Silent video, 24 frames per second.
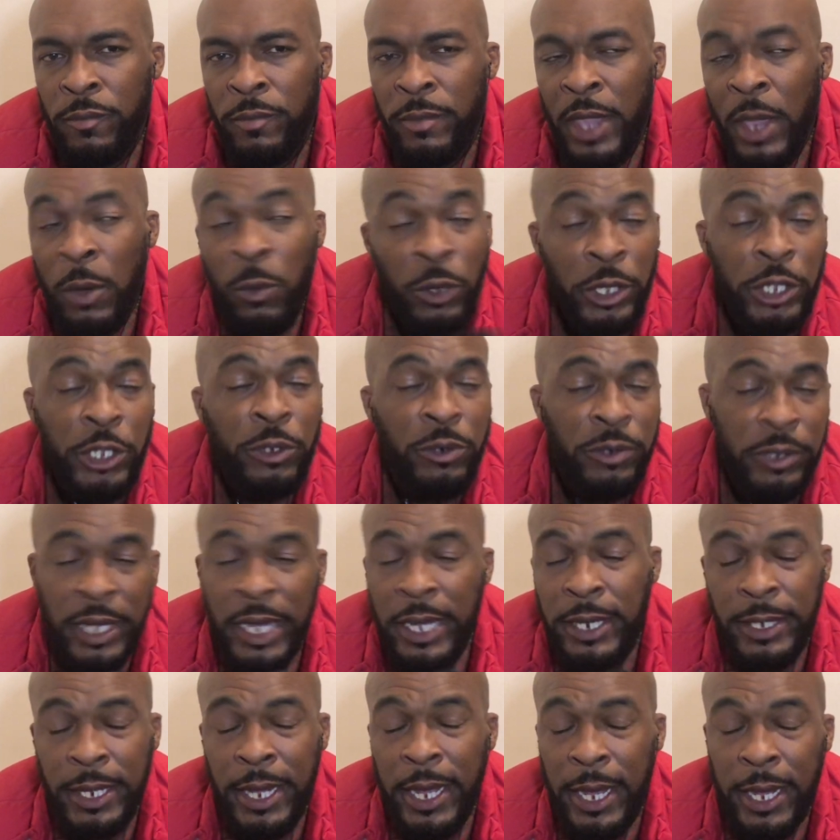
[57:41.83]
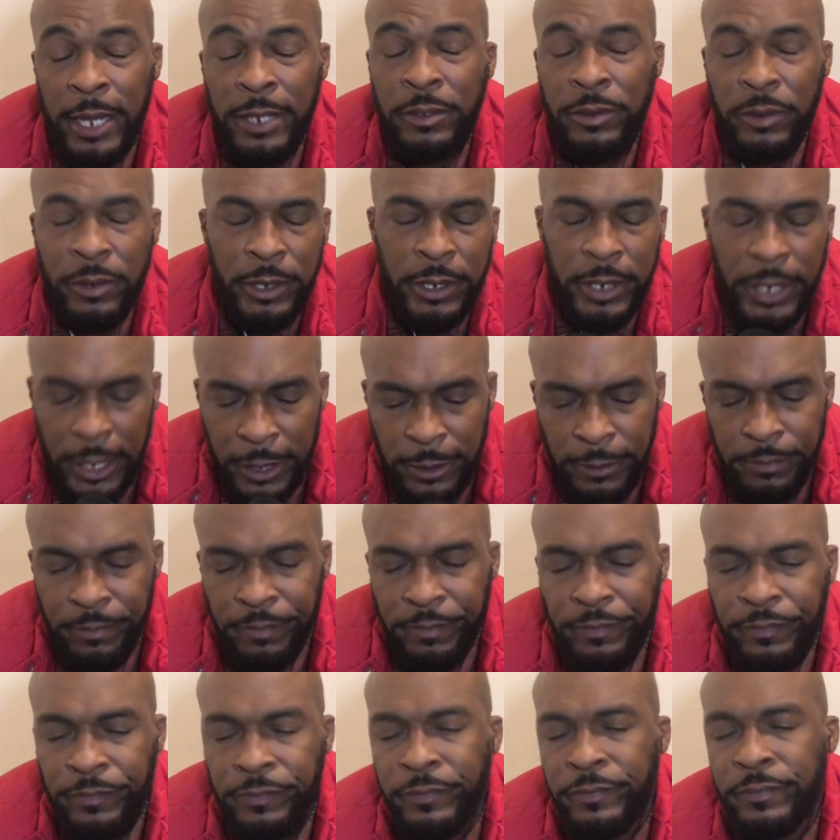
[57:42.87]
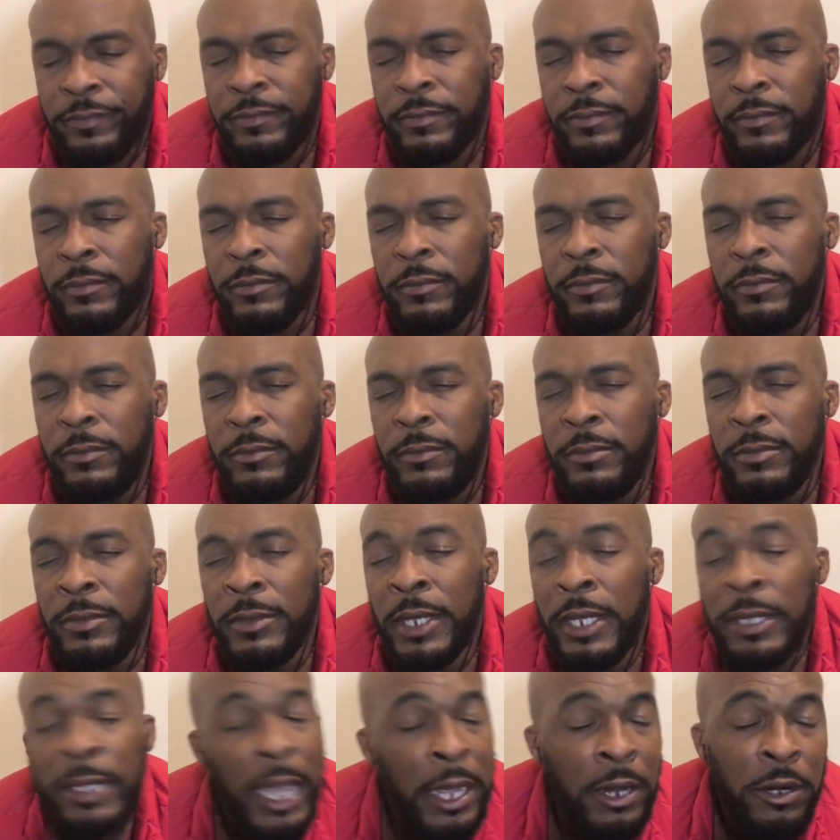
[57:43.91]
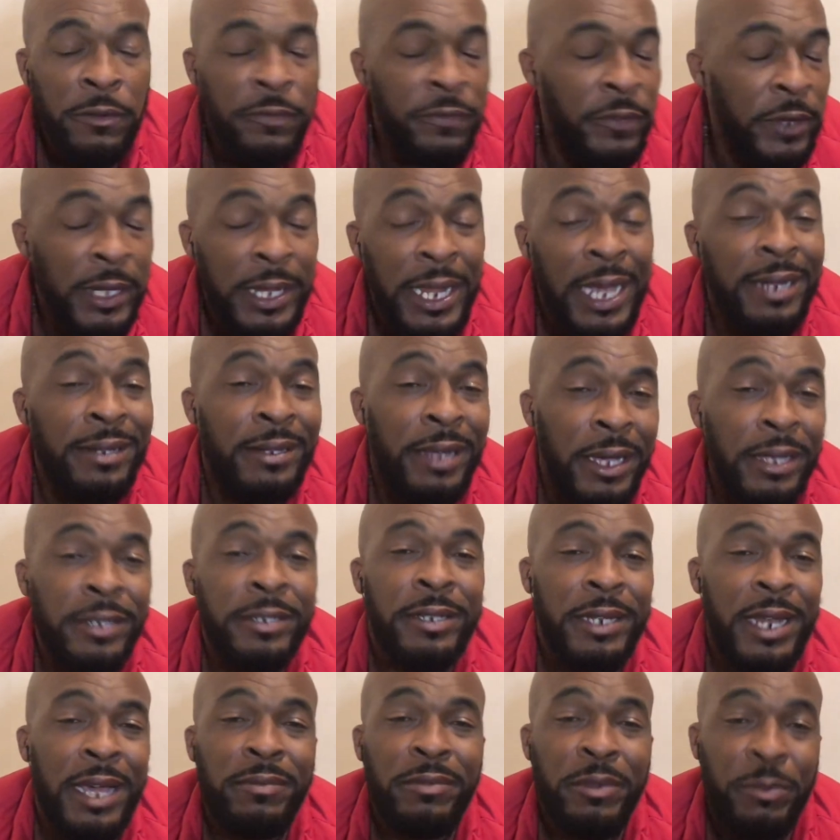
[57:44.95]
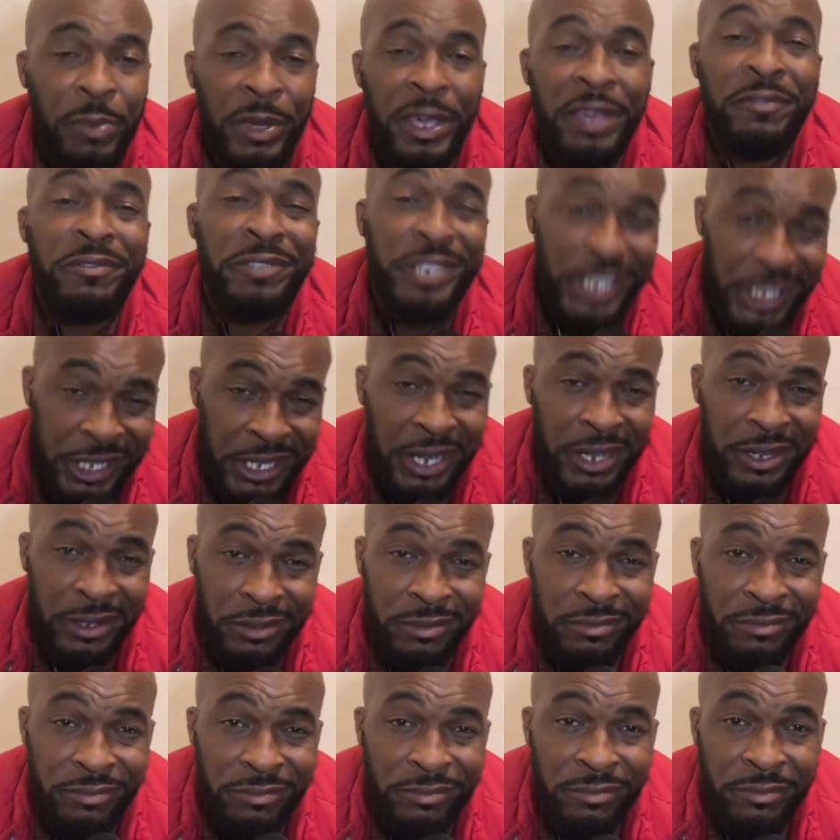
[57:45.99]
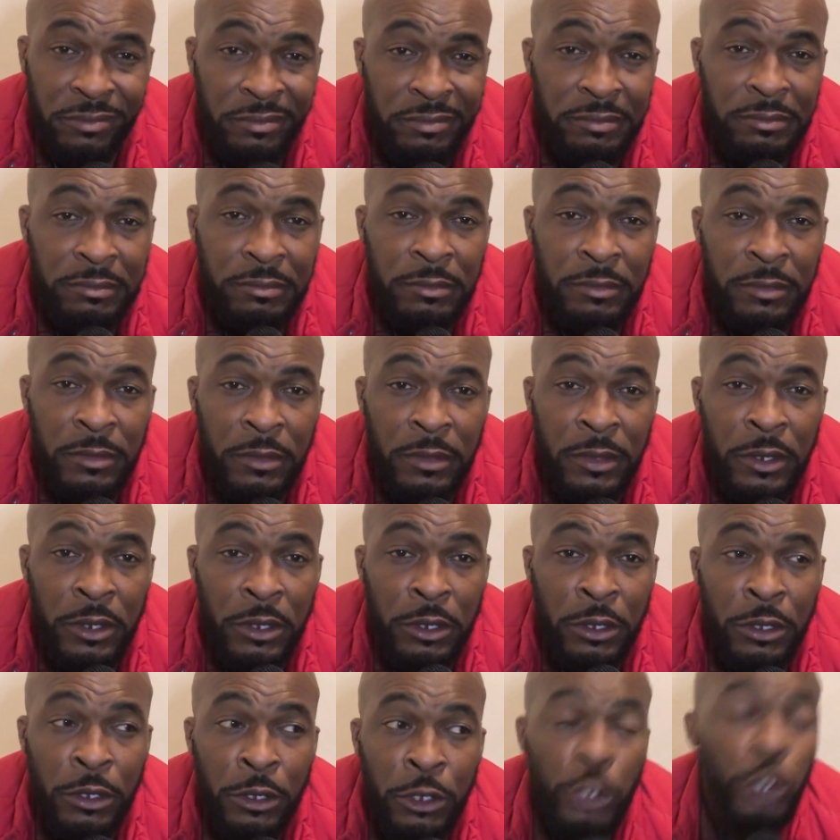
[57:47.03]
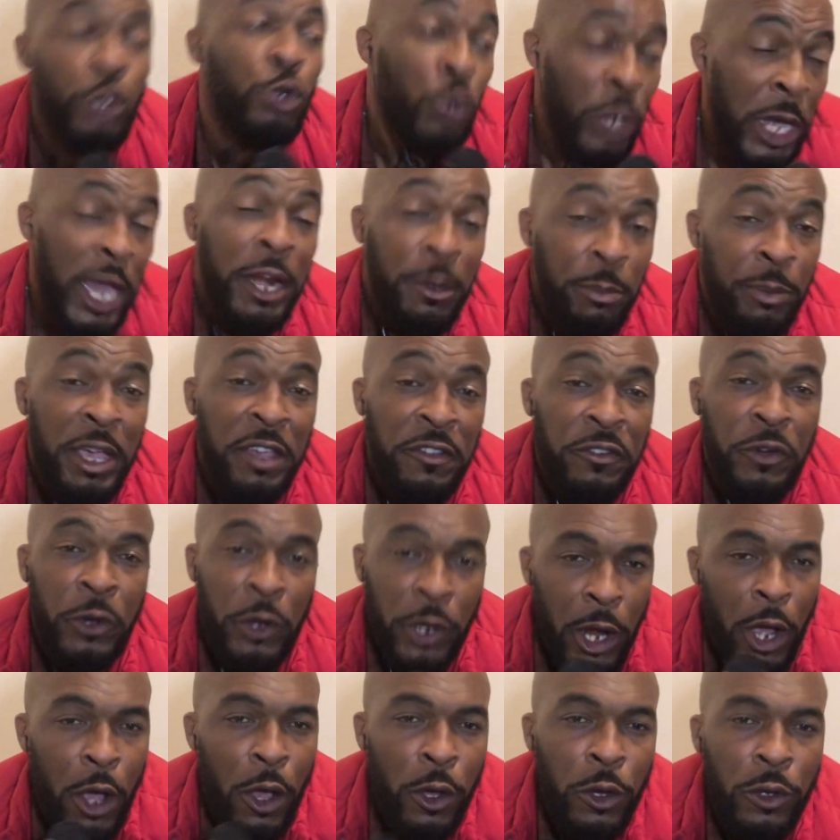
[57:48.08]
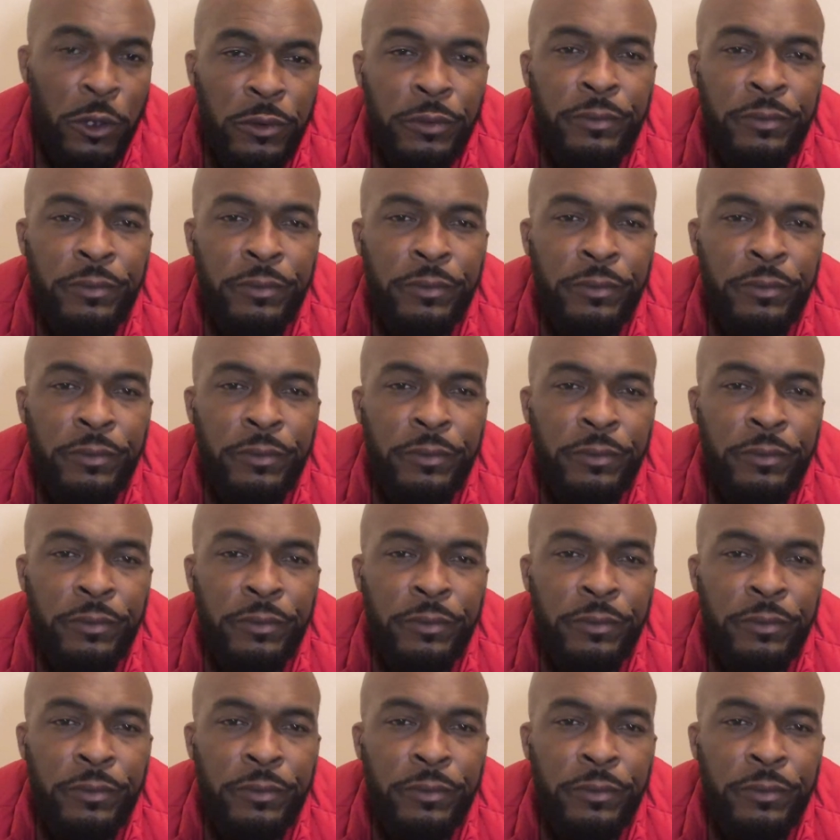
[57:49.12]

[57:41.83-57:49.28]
And when you take their ass on a date, they don't feel like they should have to pay for shit. You gotta pay for it all.